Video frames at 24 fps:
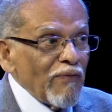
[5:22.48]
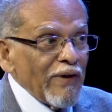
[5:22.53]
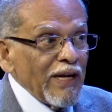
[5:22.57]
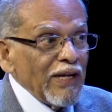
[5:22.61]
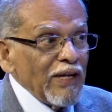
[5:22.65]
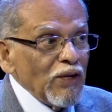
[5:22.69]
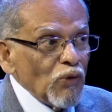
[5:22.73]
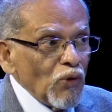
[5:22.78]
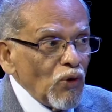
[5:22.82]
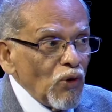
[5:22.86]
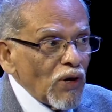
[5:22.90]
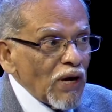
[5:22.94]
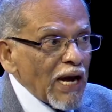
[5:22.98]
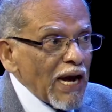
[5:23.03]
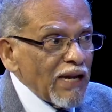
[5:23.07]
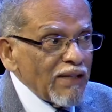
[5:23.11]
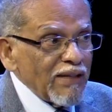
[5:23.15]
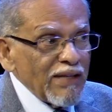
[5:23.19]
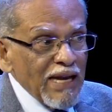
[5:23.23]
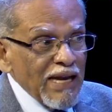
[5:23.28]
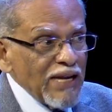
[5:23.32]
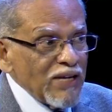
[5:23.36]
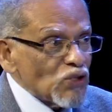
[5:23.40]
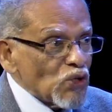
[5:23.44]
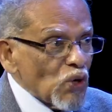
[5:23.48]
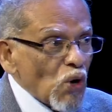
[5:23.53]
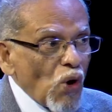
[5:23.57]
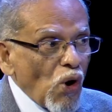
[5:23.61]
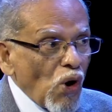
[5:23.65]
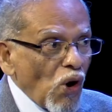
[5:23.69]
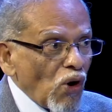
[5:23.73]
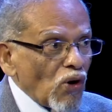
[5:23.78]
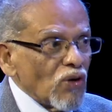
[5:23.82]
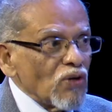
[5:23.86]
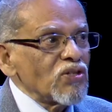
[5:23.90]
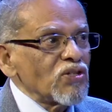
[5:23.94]
when you look at these
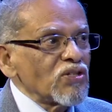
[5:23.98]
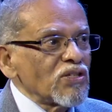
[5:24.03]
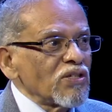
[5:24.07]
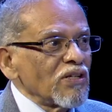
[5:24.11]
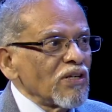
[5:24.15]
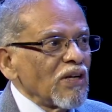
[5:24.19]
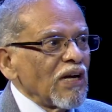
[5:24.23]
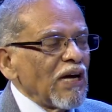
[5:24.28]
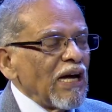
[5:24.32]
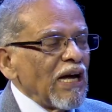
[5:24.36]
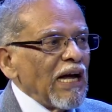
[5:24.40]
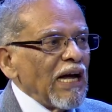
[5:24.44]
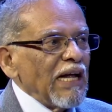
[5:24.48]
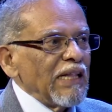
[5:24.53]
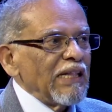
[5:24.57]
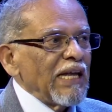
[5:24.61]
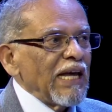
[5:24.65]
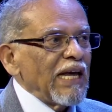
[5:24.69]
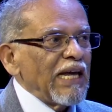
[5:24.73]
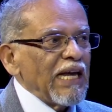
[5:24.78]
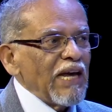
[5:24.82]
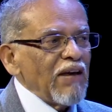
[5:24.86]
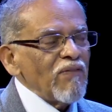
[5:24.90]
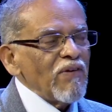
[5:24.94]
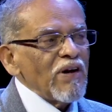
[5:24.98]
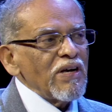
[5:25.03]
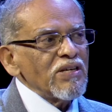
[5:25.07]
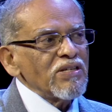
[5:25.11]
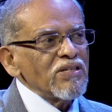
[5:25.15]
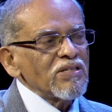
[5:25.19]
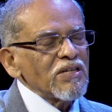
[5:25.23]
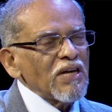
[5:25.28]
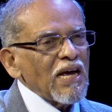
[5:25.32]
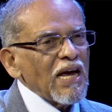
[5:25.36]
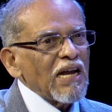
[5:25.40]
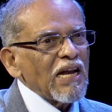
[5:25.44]
laws, they give
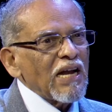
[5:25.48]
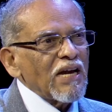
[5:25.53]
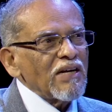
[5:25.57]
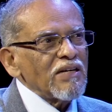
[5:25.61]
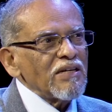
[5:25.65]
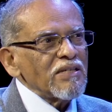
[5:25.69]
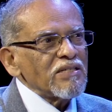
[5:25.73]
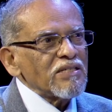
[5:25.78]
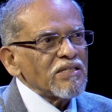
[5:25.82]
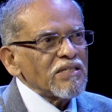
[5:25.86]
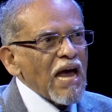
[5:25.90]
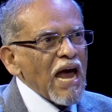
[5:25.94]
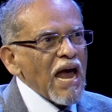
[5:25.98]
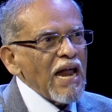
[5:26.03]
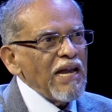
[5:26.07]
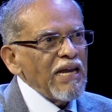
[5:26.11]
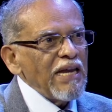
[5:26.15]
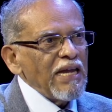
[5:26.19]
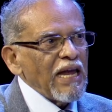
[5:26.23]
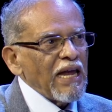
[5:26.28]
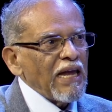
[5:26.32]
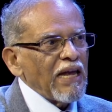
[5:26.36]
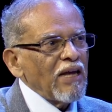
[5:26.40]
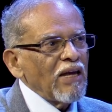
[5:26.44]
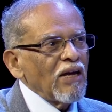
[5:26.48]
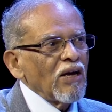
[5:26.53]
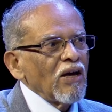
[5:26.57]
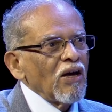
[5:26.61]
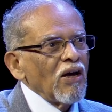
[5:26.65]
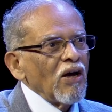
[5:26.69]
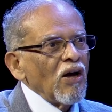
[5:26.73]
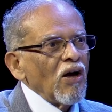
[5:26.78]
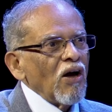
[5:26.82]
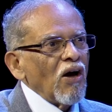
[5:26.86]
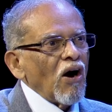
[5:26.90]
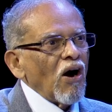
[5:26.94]
us an understanding
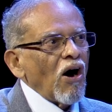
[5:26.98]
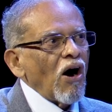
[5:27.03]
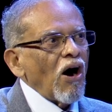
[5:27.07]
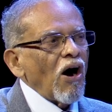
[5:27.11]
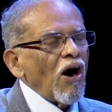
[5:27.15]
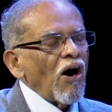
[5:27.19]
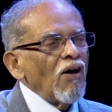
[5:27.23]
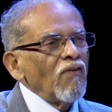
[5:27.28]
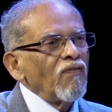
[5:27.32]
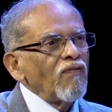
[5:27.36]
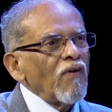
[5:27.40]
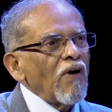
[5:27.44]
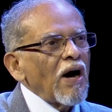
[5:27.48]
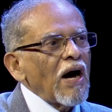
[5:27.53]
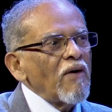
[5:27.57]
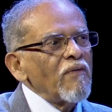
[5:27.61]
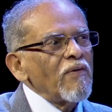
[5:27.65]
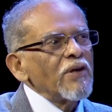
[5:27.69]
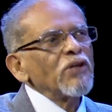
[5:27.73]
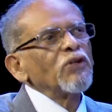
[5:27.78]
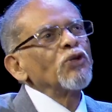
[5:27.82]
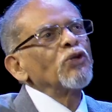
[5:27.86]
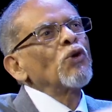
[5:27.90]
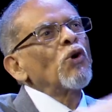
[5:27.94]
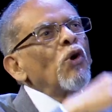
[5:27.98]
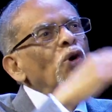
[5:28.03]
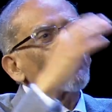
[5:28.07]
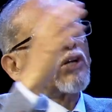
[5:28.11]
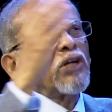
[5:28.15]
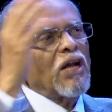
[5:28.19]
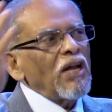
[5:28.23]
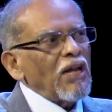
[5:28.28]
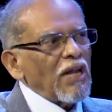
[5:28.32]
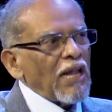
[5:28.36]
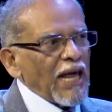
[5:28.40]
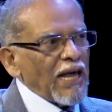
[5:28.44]
of our
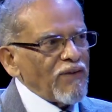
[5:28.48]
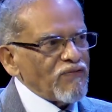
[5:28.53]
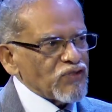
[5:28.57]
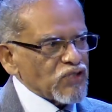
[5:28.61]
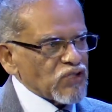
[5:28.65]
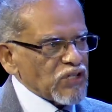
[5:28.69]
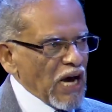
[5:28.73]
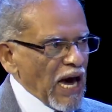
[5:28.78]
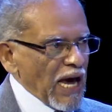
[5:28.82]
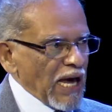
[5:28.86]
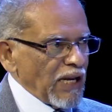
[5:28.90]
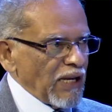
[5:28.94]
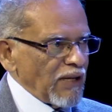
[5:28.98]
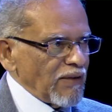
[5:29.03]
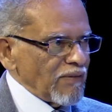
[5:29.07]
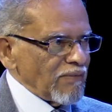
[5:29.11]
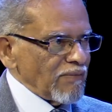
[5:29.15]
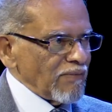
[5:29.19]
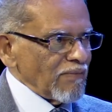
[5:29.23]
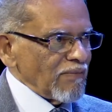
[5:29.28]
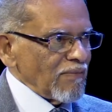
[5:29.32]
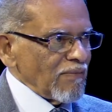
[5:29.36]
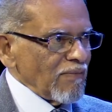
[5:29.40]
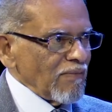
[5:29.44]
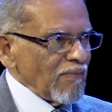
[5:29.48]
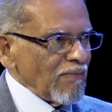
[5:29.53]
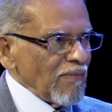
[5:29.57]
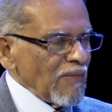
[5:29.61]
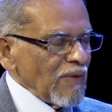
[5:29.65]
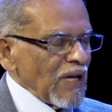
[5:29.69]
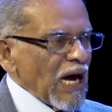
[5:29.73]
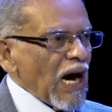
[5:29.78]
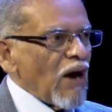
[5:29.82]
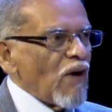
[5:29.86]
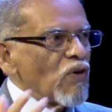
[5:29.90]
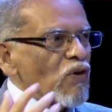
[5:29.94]
total lifestyle,
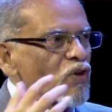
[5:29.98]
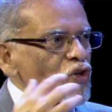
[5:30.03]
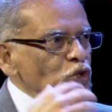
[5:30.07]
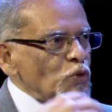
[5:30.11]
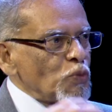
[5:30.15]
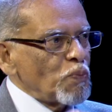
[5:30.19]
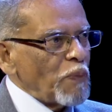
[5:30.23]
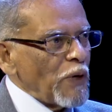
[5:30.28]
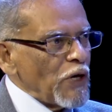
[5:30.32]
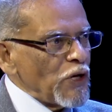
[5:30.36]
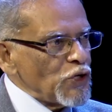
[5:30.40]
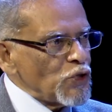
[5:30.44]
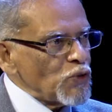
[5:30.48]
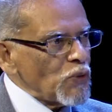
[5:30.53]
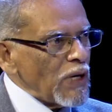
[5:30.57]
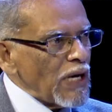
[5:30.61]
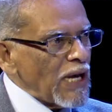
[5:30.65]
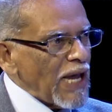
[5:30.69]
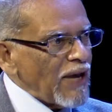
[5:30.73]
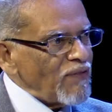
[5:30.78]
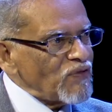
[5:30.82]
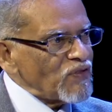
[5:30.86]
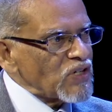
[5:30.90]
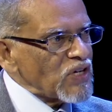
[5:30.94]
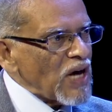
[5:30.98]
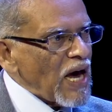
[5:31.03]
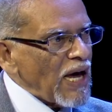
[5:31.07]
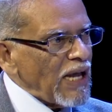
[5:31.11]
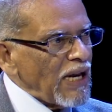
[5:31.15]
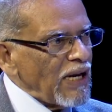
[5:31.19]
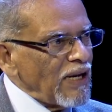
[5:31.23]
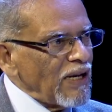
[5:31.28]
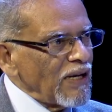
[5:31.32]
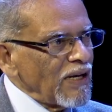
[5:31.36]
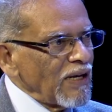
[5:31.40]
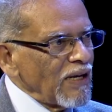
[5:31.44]
our spiritual lifestyle,